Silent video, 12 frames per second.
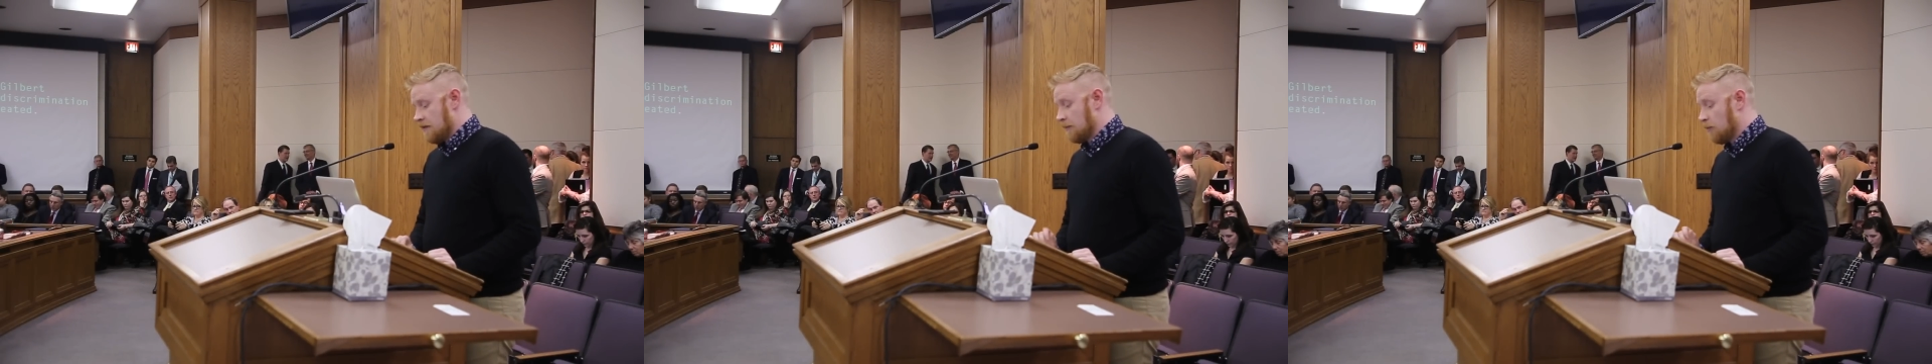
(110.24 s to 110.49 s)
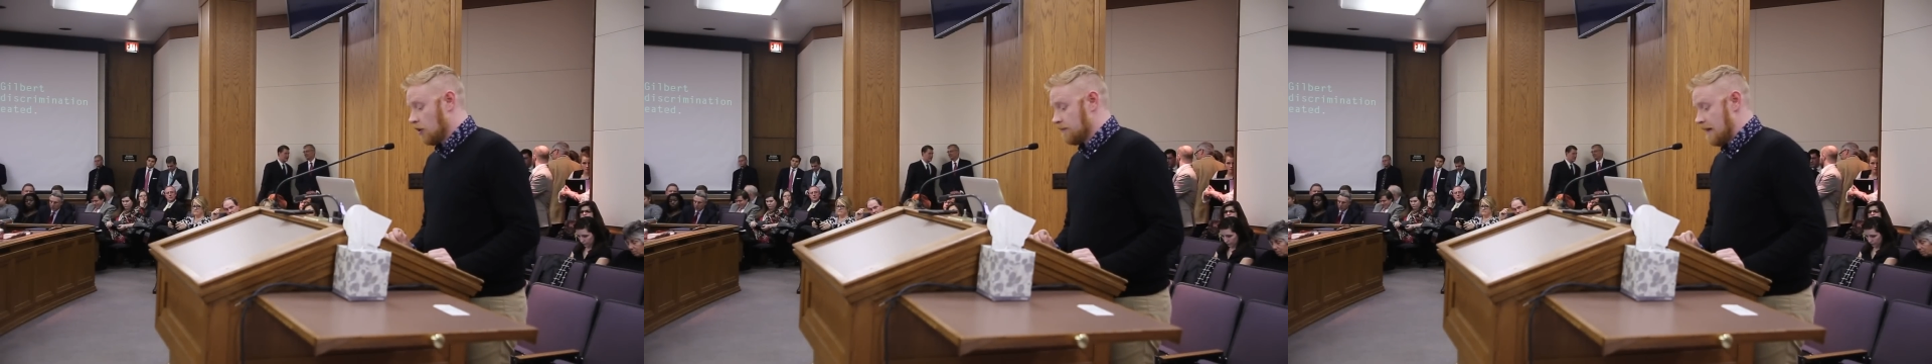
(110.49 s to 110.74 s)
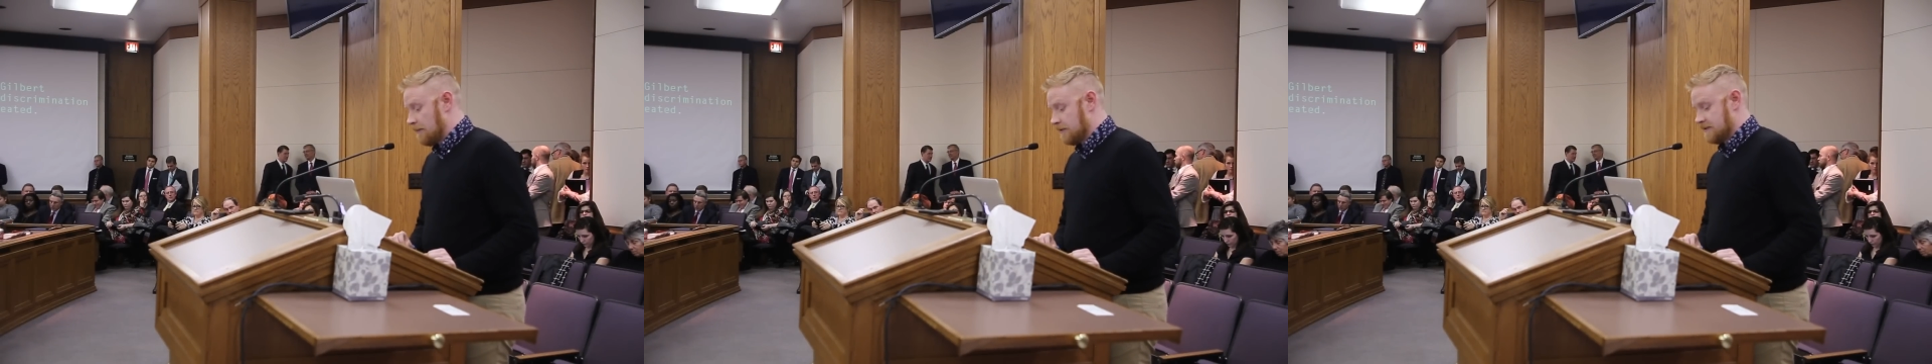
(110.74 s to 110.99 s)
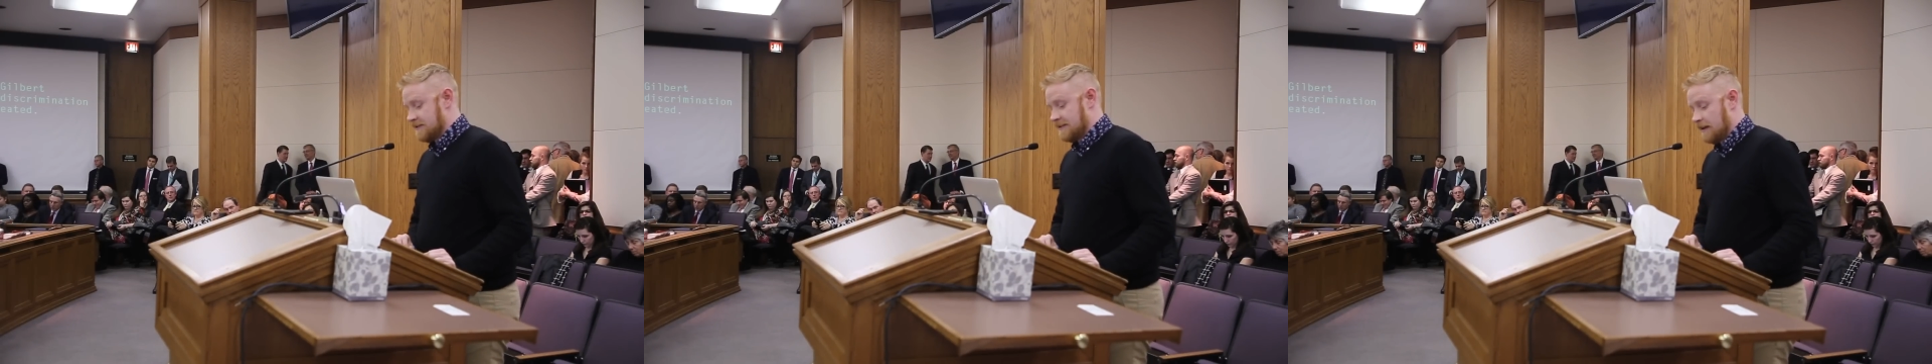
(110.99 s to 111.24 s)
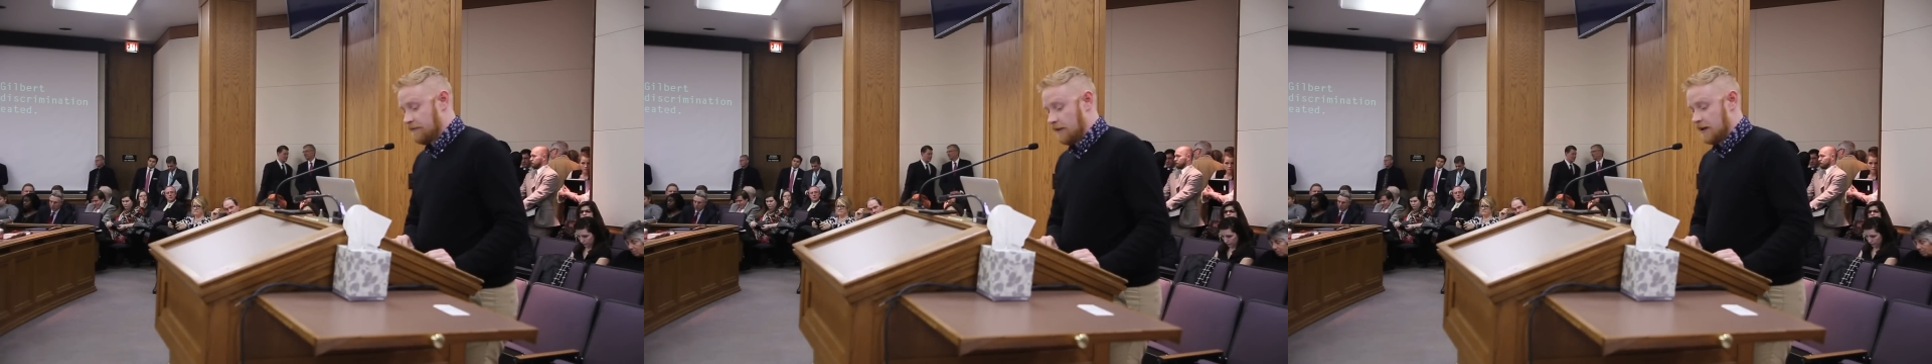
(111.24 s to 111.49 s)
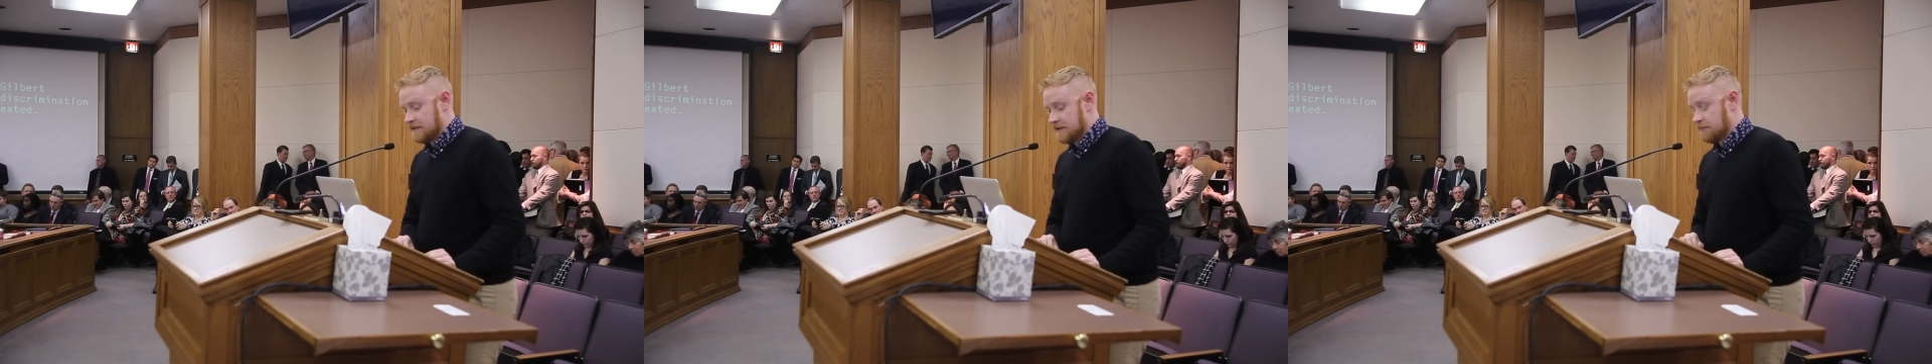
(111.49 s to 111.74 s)
The board members at St.
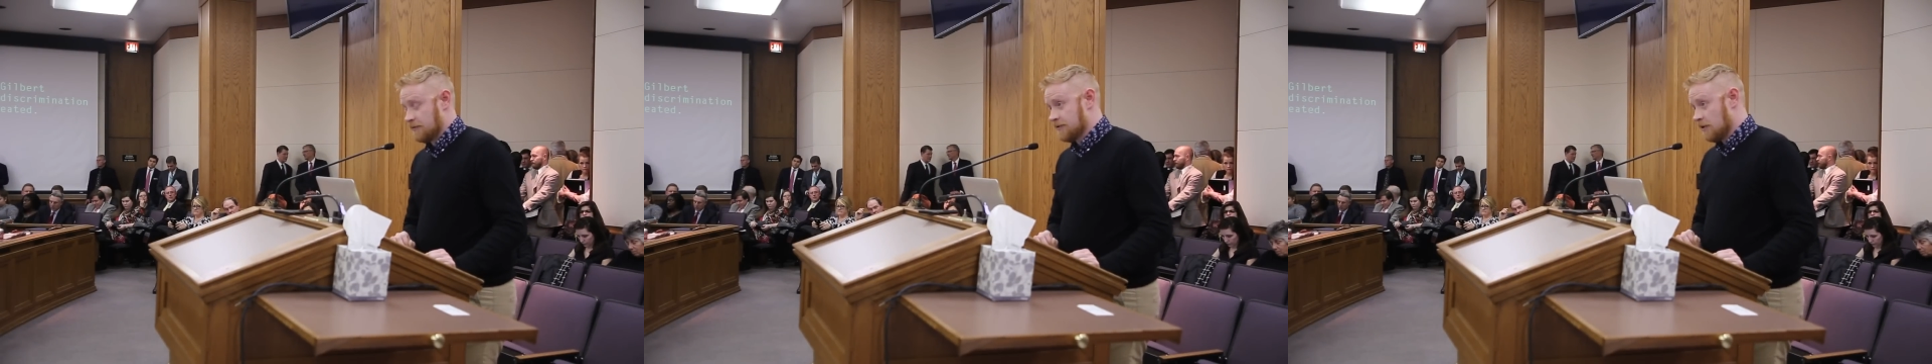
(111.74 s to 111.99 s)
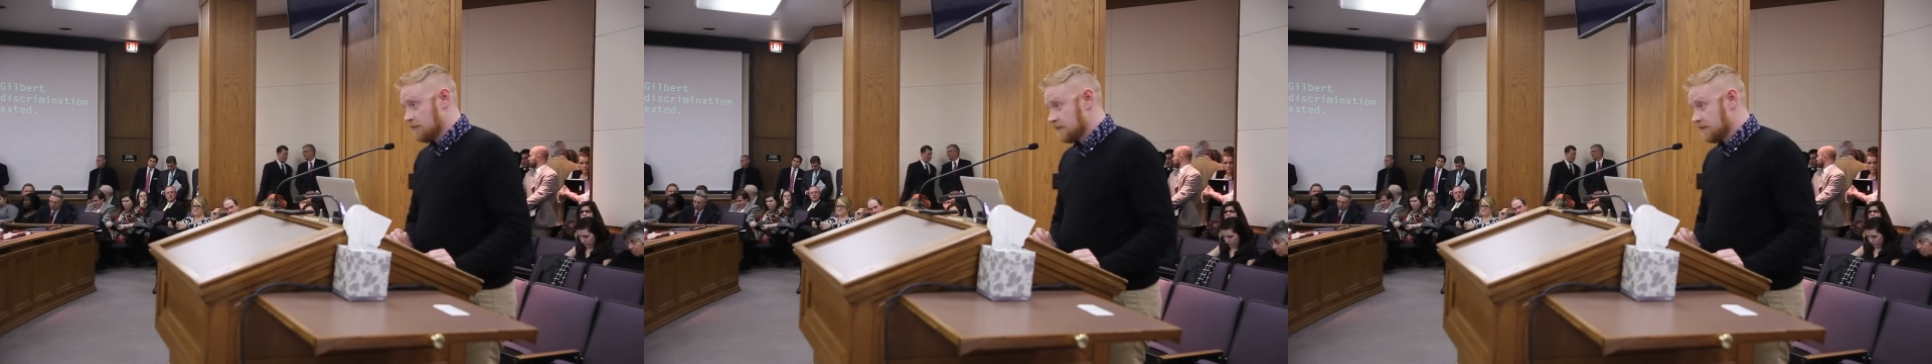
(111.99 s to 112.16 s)
Francis were so